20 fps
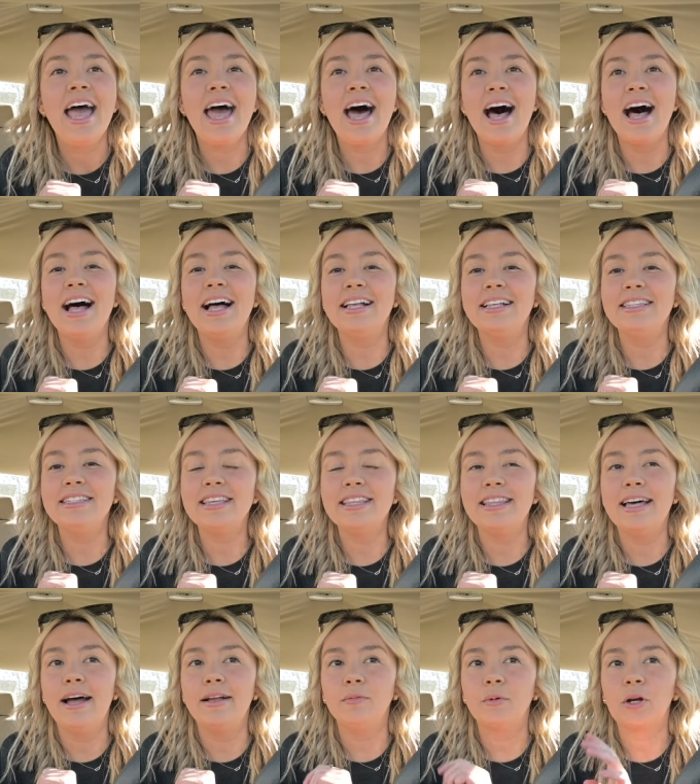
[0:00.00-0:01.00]
And
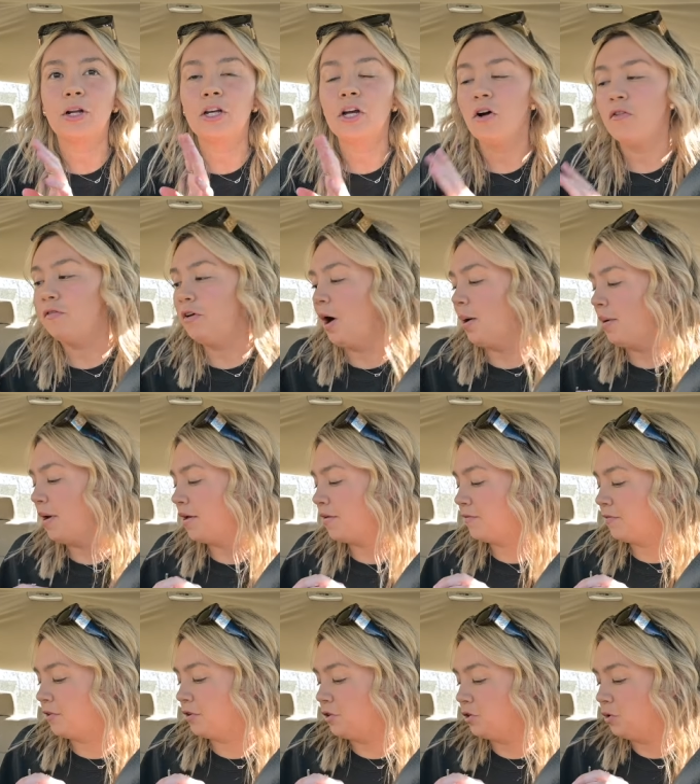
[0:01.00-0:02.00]
then we're gonna go film a
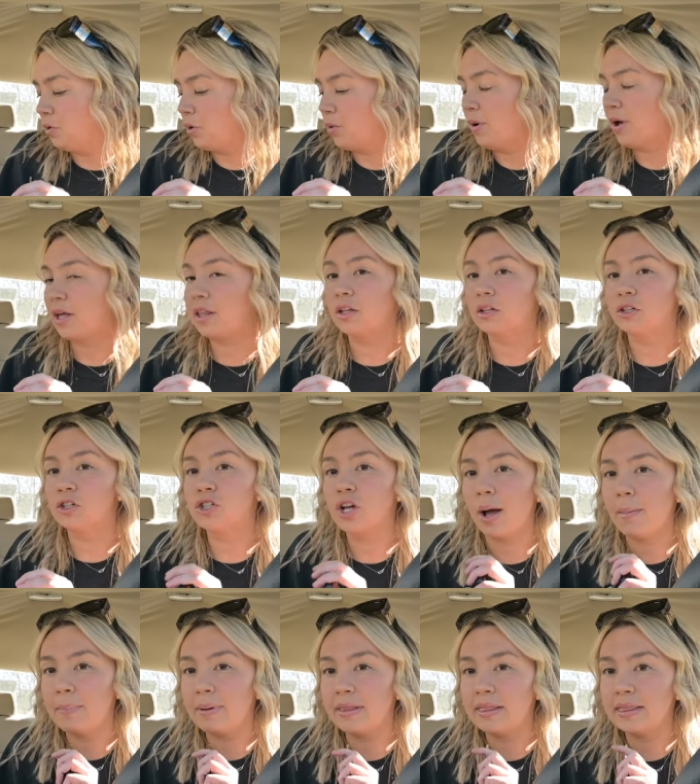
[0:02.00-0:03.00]
few quick little
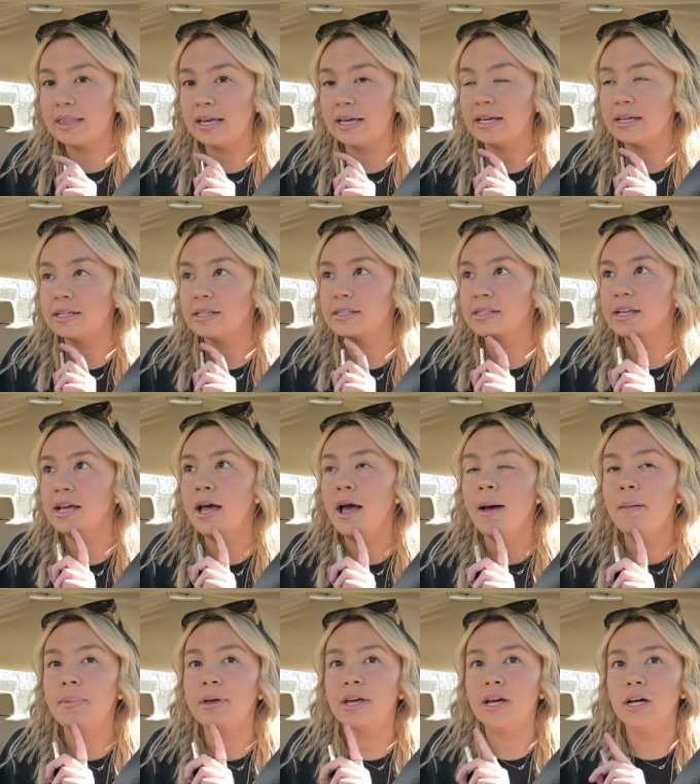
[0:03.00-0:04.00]
shopping things
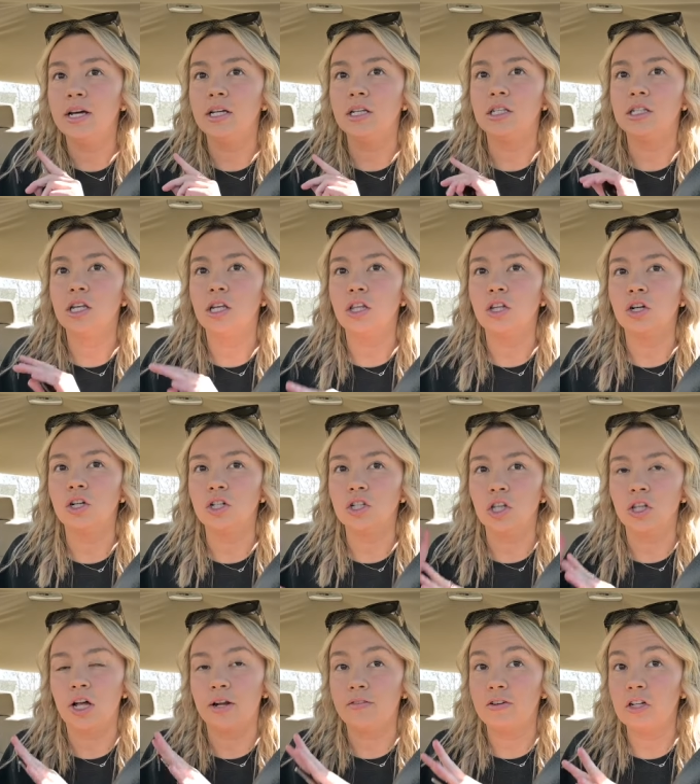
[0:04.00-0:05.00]
because there's a
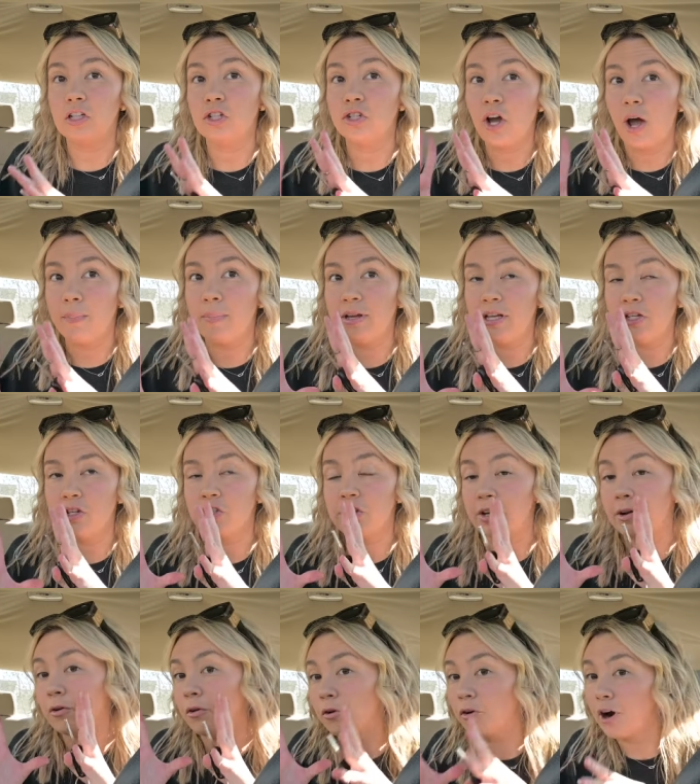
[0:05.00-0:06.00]
lot of good shopping just like
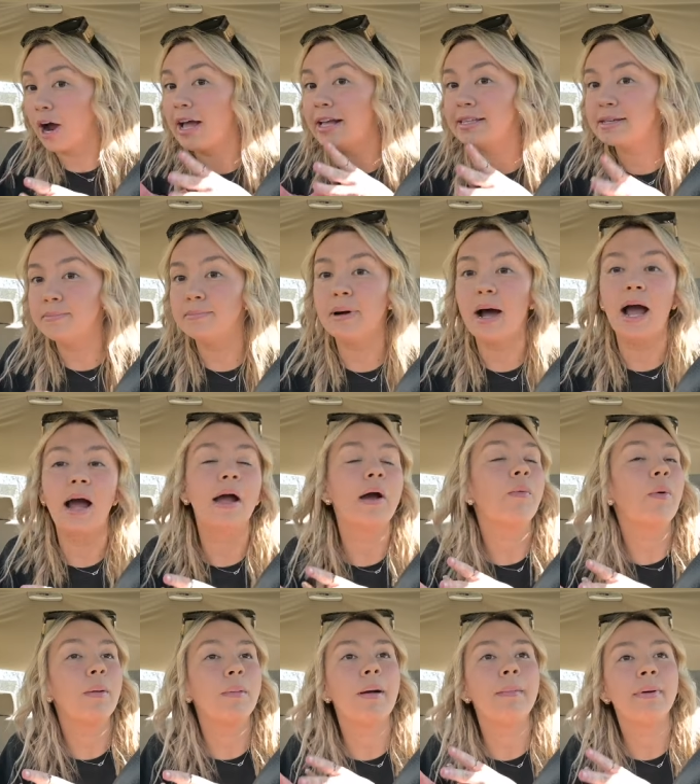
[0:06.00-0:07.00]
right by
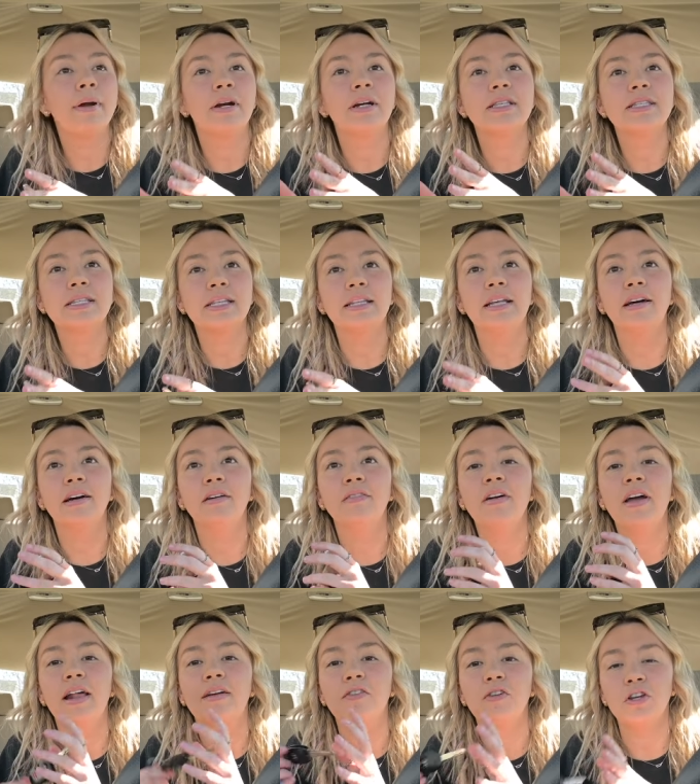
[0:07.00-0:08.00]
where my parents live.
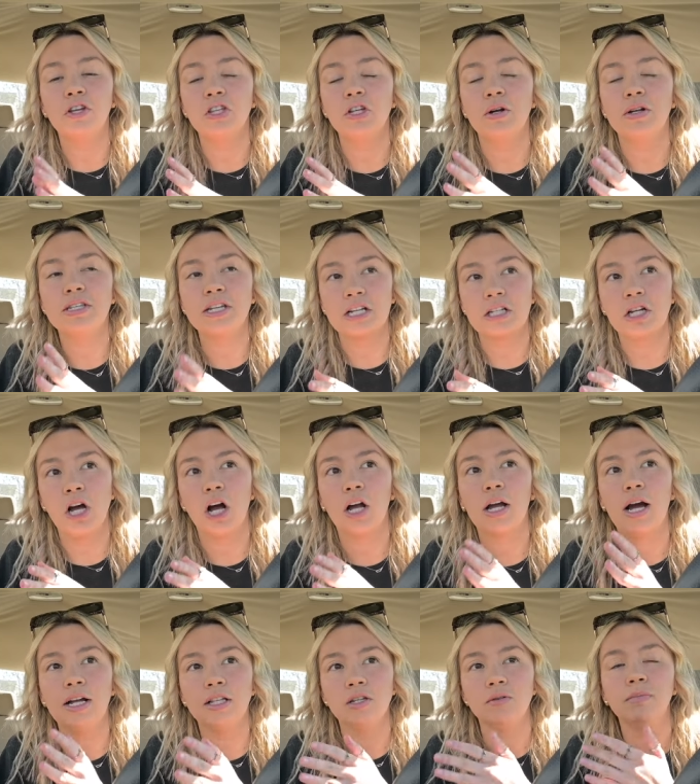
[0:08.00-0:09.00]
And if you didn't know on TikTok,
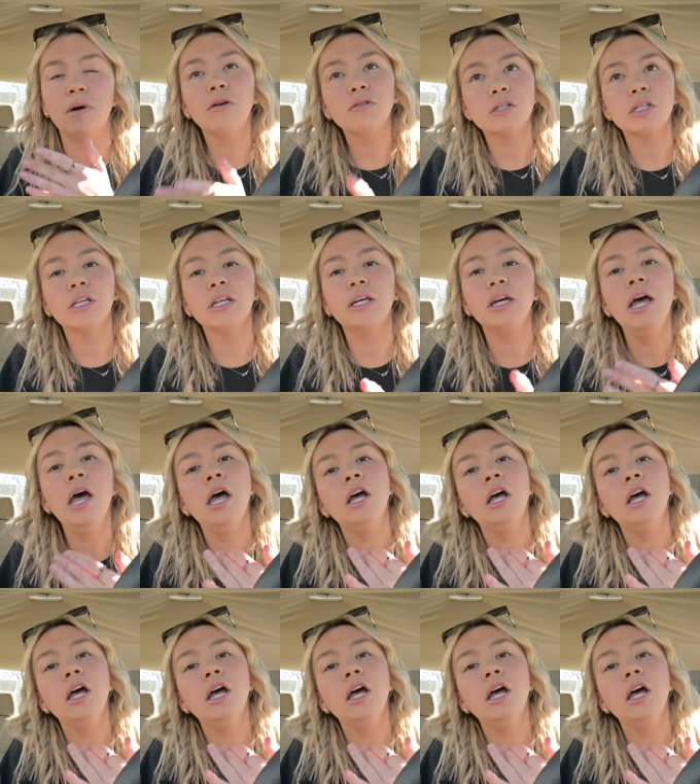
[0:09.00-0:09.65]
I do mostly